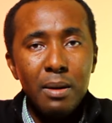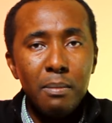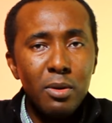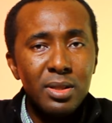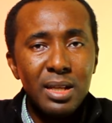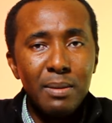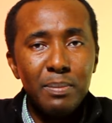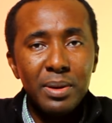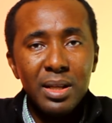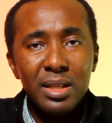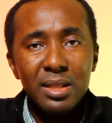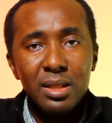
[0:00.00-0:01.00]
most
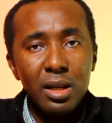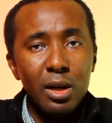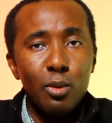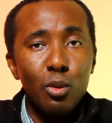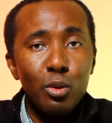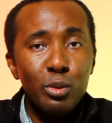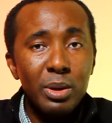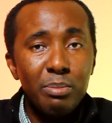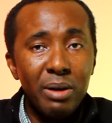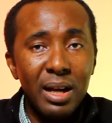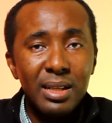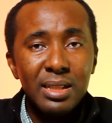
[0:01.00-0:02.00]
companies will
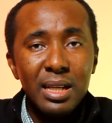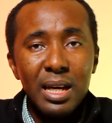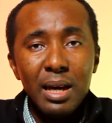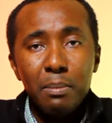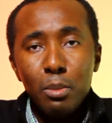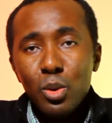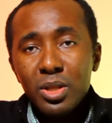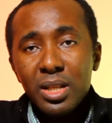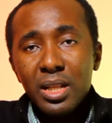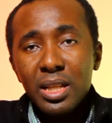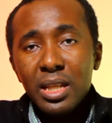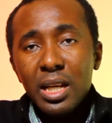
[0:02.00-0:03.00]
rebrand and
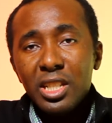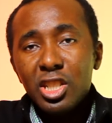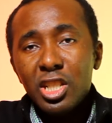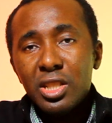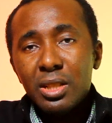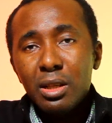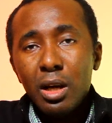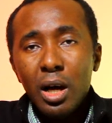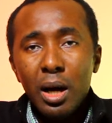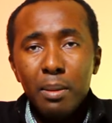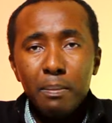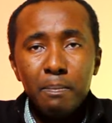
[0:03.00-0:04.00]
mostly just
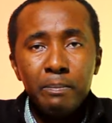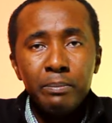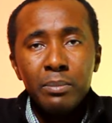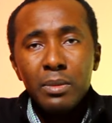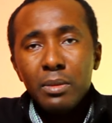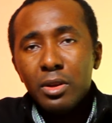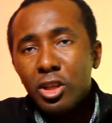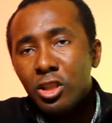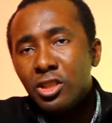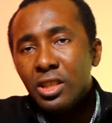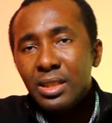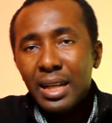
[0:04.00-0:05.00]
um,
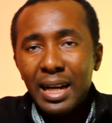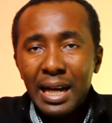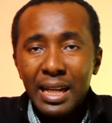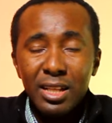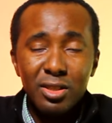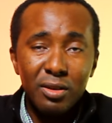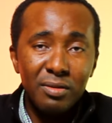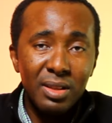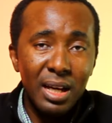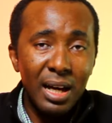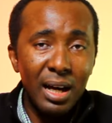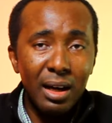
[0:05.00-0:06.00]
change the colors of
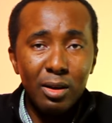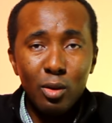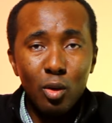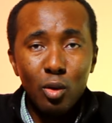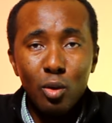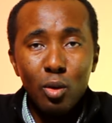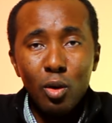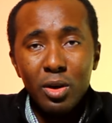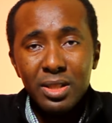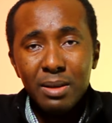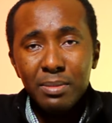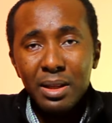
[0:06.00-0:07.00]
their logo or
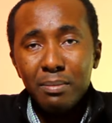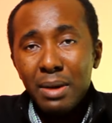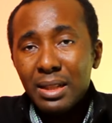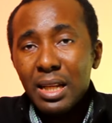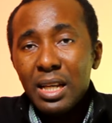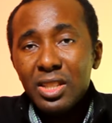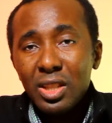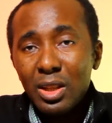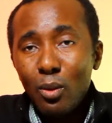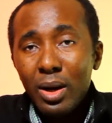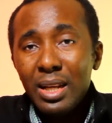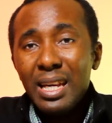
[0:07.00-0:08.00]
something. But
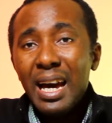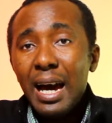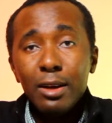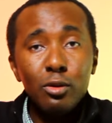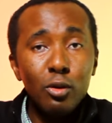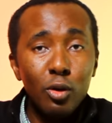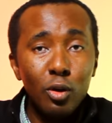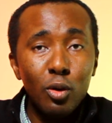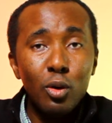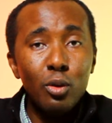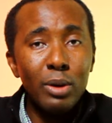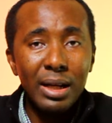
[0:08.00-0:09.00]
Shatta Wale had no
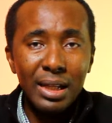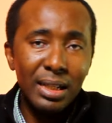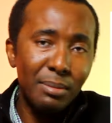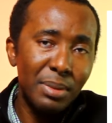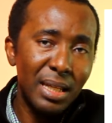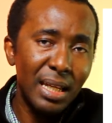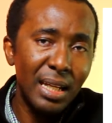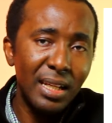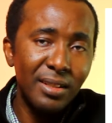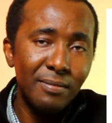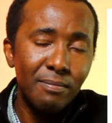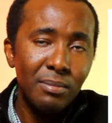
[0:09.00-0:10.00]
logo right at the
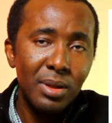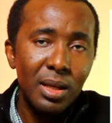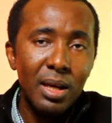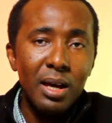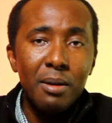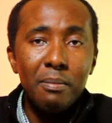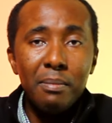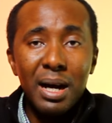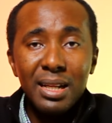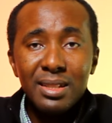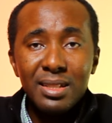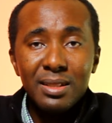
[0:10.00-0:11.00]
beginning.
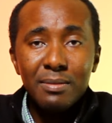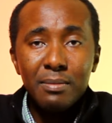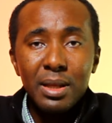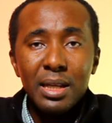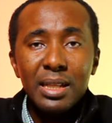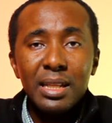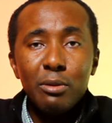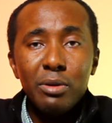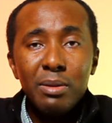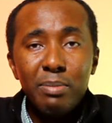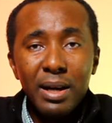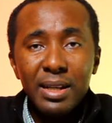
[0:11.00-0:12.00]
But in the
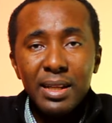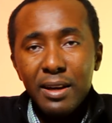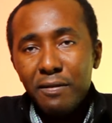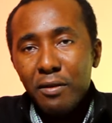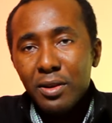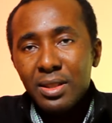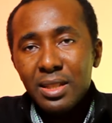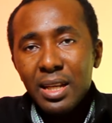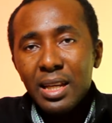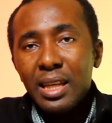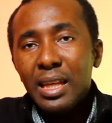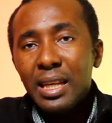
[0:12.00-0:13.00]
rebranding effort,
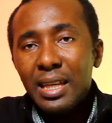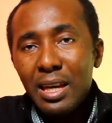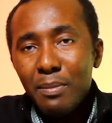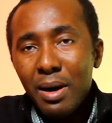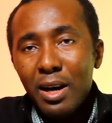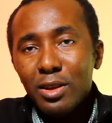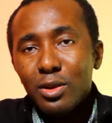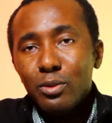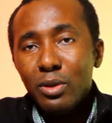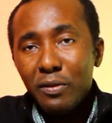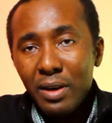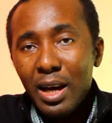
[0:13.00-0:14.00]
he came out
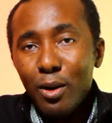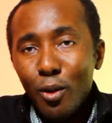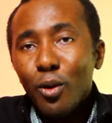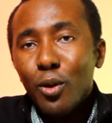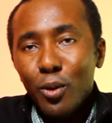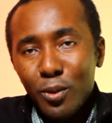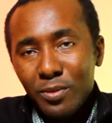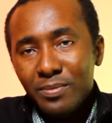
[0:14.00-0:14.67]
with a logo.